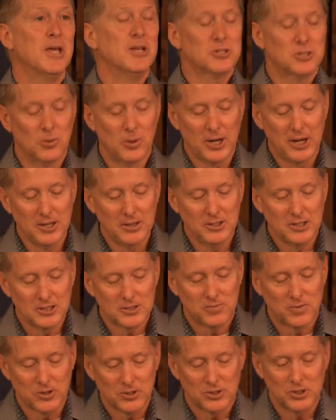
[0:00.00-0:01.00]
So in
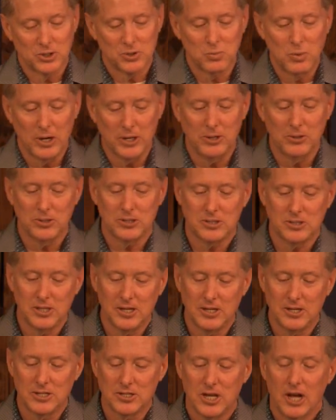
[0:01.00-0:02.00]
these verses, what you
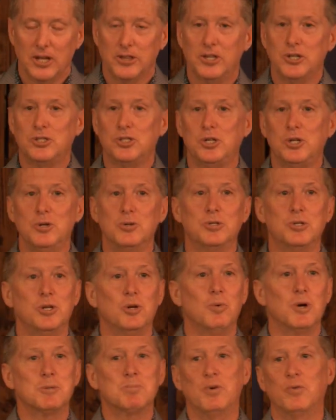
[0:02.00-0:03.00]
see is the
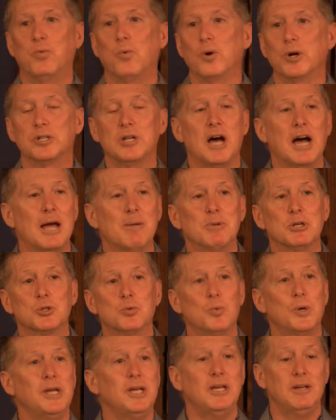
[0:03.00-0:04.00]
choosing was before time as
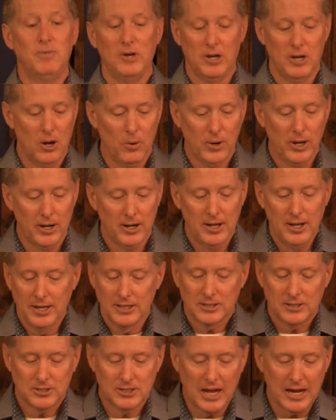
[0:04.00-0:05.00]
we even know it.
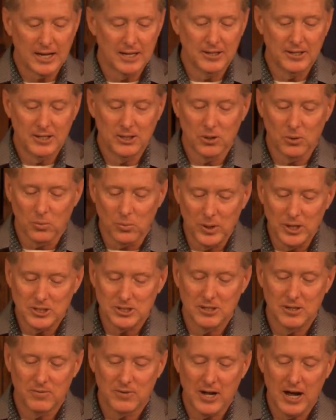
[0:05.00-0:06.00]
Secondly, the
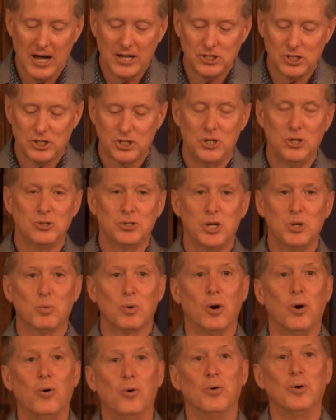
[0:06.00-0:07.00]
reason of God's choosing
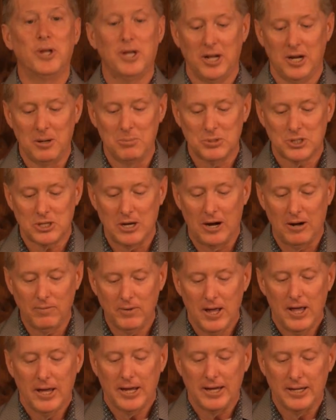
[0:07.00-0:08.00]
were only in
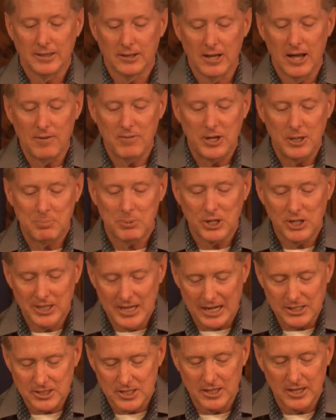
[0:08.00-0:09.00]
himself. In love, he
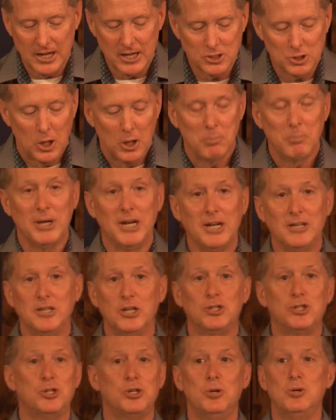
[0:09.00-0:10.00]
predestined us, meaning
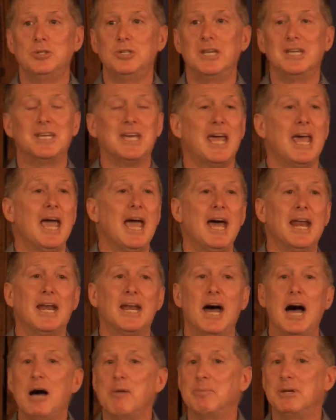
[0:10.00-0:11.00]
the choosing
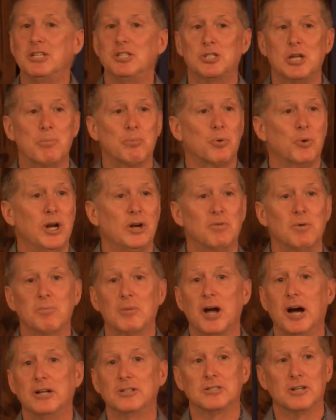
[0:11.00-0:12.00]
cannot be separated from
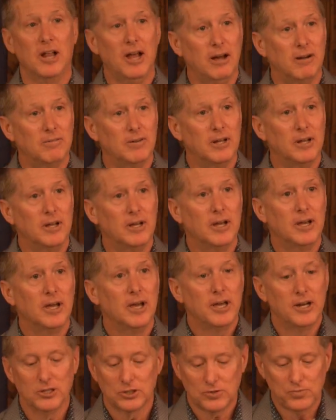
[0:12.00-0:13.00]
God's love.
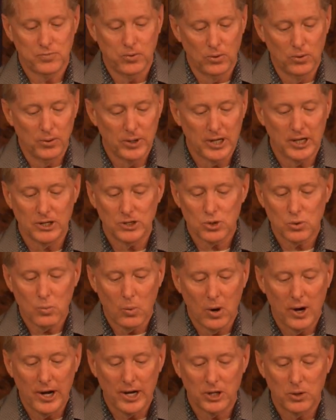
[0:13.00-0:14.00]
It is fully
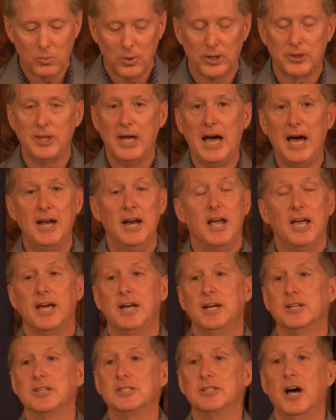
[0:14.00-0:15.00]
entwined with that.
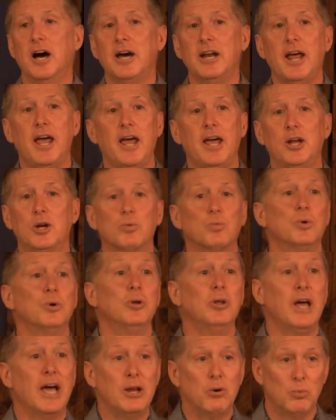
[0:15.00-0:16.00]
It is not a
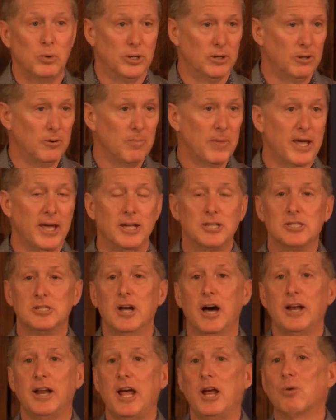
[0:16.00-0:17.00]
roulette wheel. It's
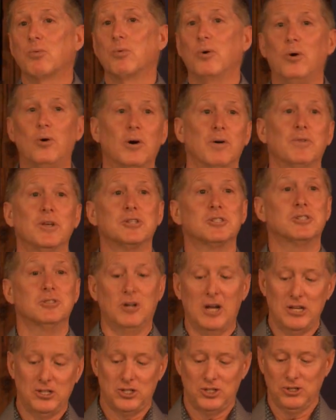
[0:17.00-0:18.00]
not a roll of the
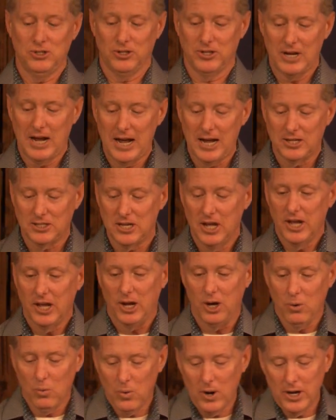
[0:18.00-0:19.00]
celestial dice.
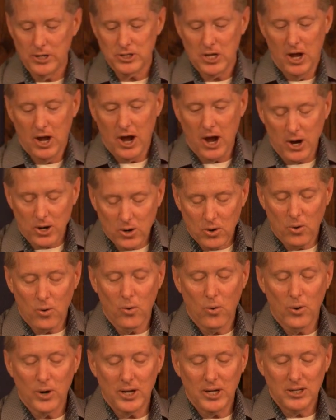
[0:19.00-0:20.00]
It was
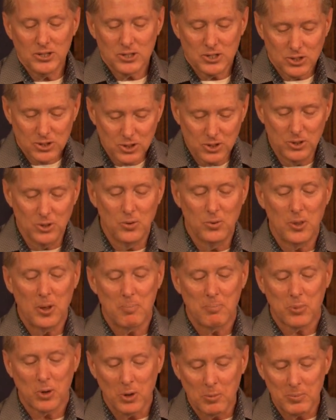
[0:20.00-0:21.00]
according to
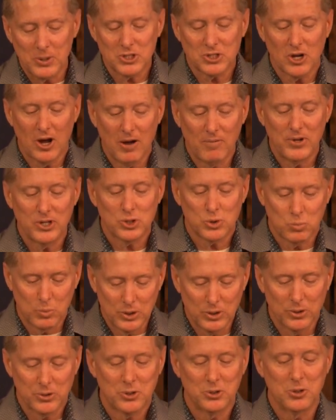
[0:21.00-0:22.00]
the purpose of his
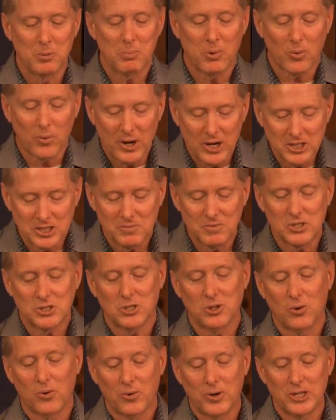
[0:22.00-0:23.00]
will, to the praise of his
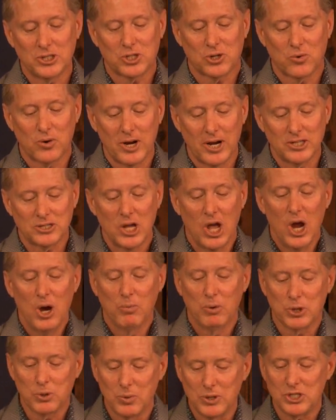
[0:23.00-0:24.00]
glorious grace
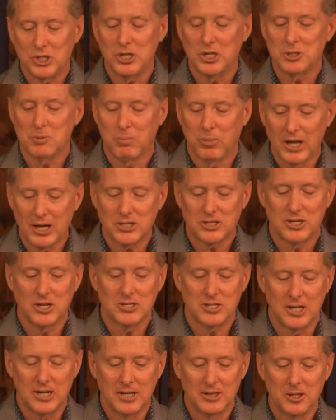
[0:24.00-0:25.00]
with which he has blessed
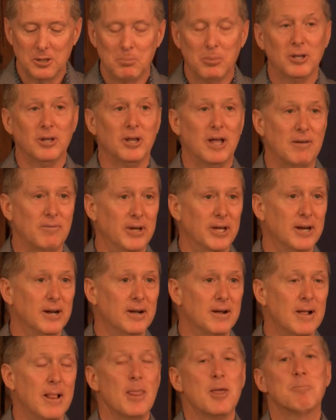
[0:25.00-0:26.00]
us in the beloved.
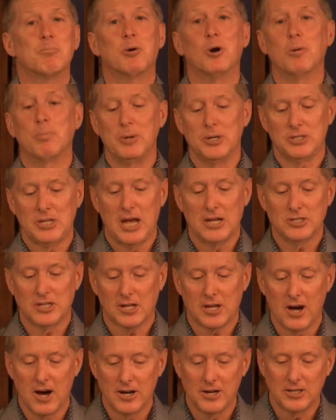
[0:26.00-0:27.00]
Purpose has
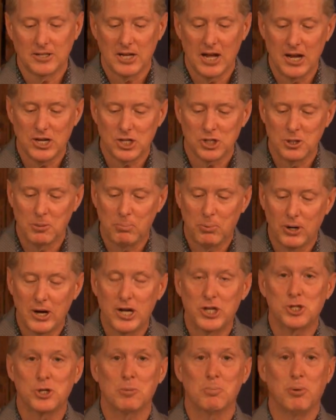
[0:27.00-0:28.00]
the connotation of
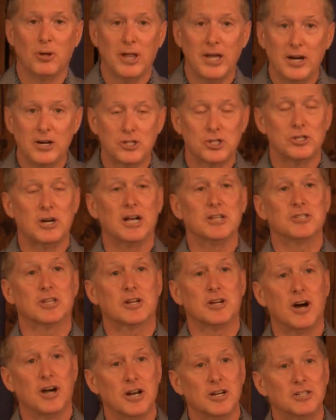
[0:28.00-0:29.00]
pleasure. Pleasure has
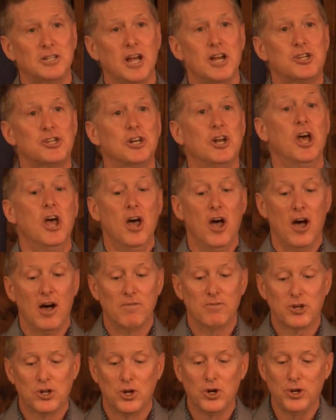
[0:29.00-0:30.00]
the connotation
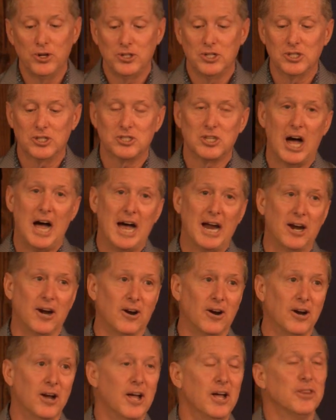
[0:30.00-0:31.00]
of good
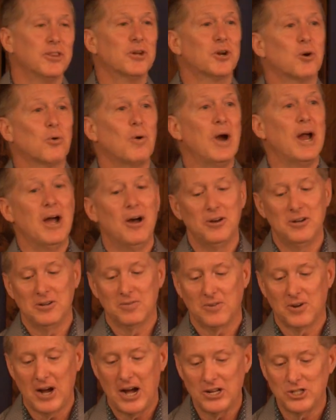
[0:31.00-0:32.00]
desire. The ground
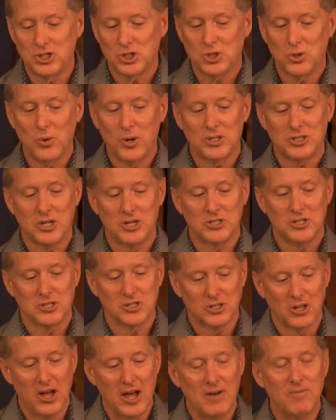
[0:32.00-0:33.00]
of God's choice is
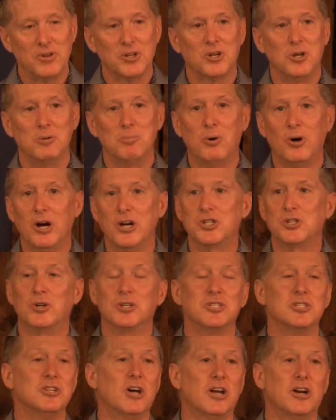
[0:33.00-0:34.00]
his love and good pleasure.
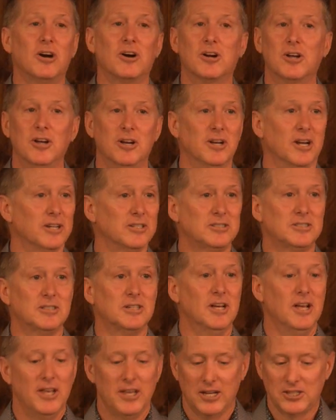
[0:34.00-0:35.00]
It's not our goodness.
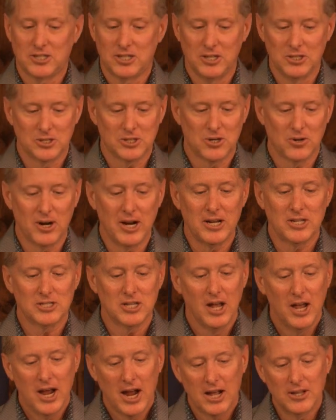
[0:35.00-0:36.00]
It's his
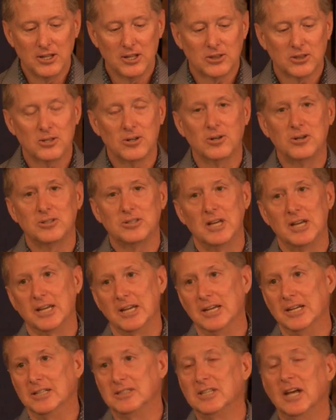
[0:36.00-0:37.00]
grace. And the third
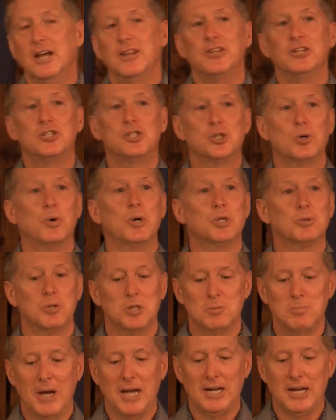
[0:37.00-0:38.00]
thing is, this choice
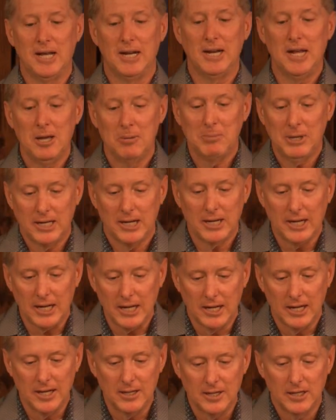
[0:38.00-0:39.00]
was made in him, meaning
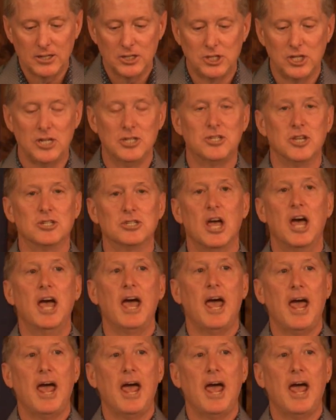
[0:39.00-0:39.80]
in Jesus.